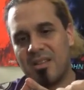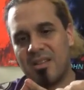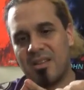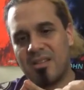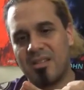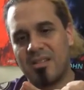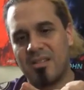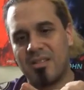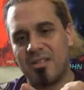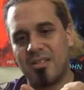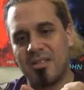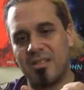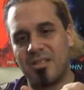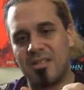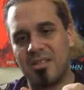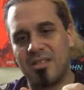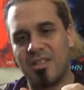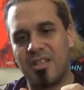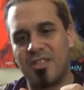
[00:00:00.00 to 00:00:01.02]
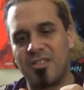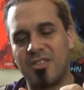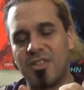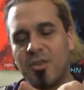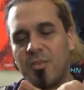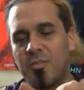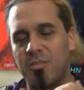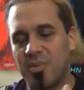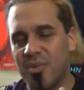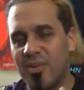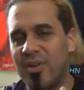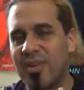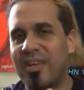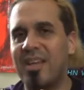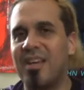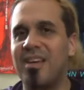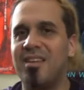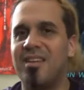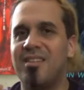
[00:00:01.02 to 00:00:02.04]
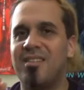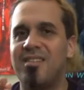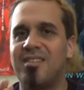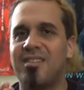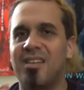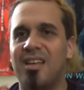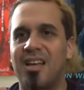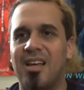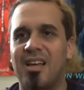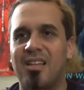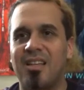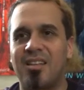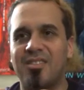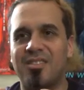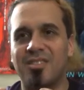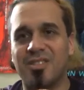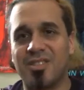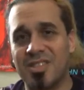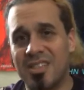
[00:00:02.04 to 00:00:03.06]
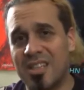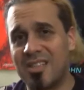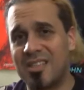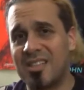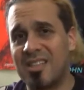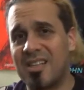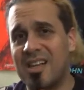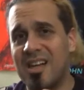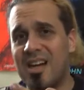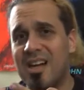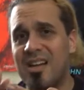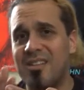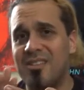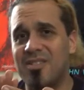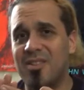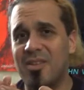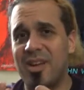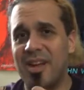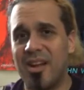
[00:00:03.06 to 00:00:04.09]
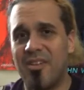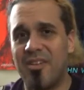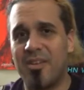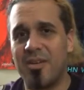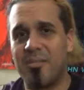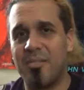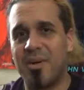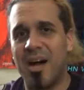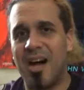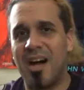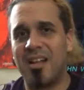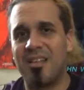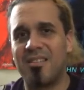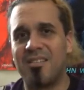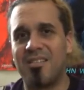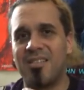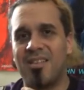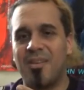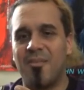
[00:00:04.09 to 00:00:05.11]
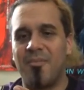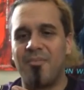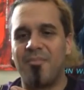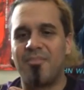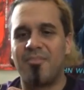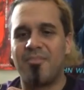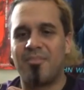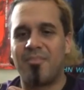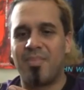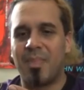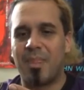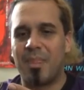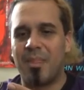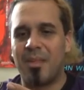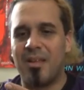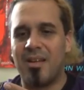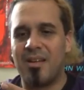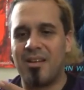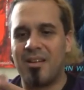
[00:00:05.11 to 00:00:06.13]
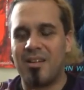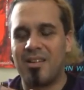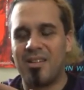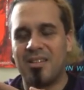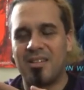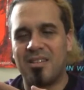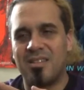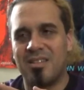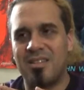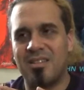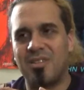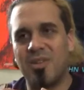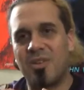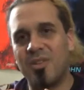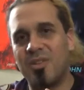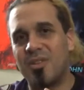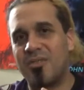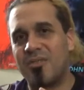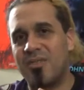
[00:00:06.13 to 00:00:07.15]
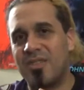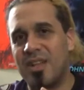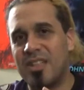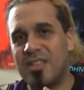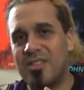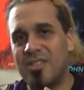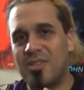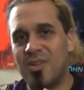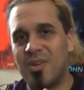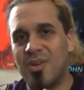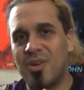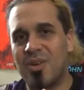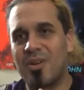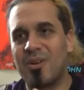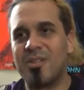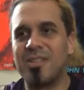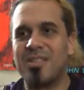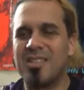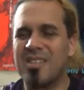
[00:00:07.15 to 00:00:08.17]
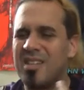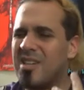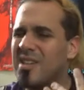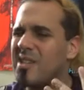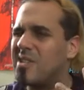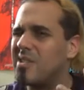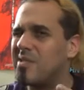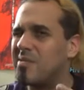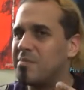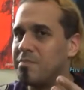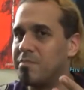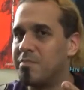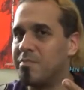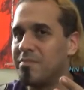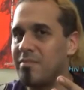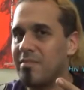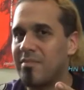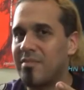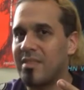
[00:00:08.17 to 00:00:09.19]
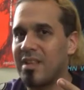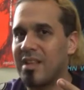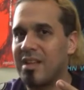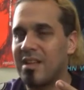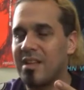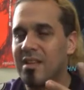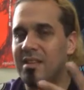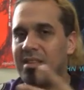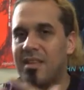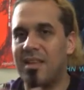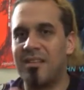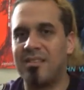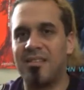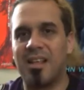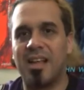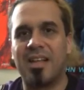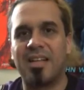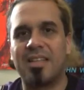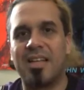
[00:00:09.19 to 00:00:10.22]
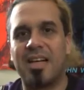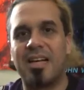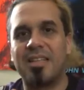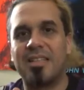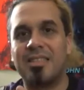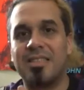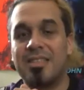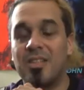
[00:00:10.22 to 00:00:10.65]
Uh, there's no Bruticus, there's no Stunticons, no Aerialbots, uh, no Defensor, so things like that.